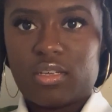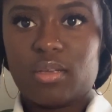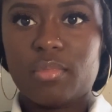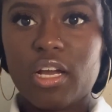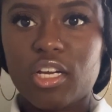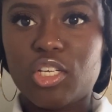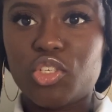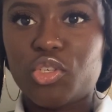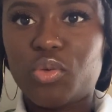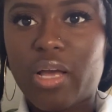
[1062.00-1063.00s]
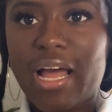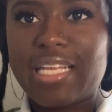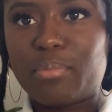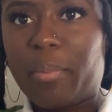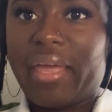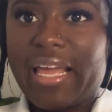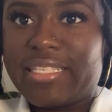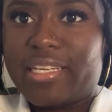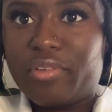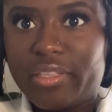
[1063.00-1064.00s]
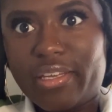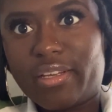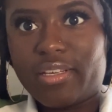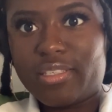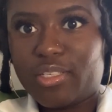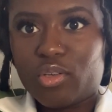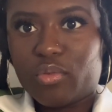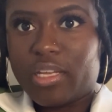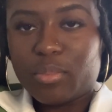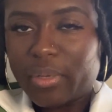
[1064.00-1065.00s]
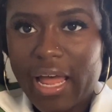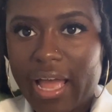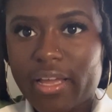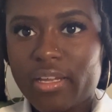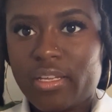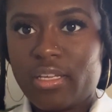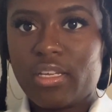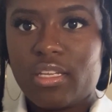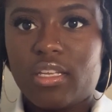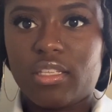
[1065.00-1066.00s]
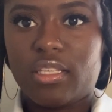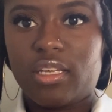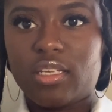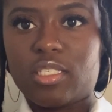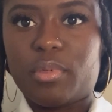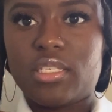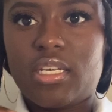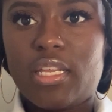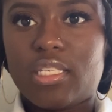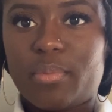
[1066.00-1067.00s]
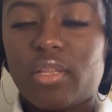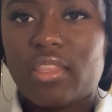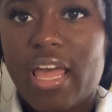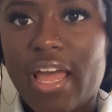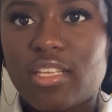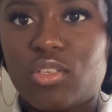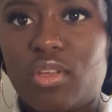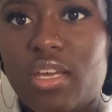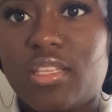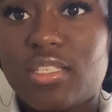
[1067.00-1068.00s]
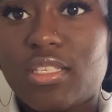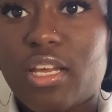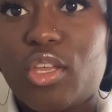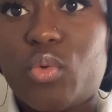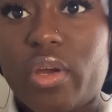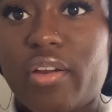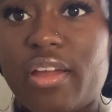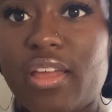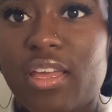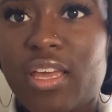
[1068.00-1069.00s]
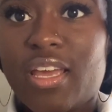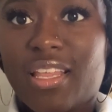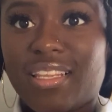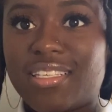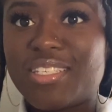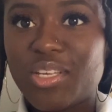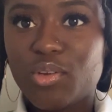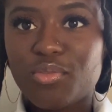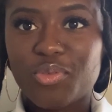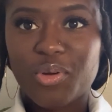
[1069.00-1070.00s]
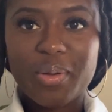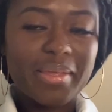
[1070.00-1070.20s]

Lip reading: I'm not gonna show you guys my pants and everything because, you know, it's black, nothing spontaneous about that. So yeah, this is how you wear it. This is the uniform.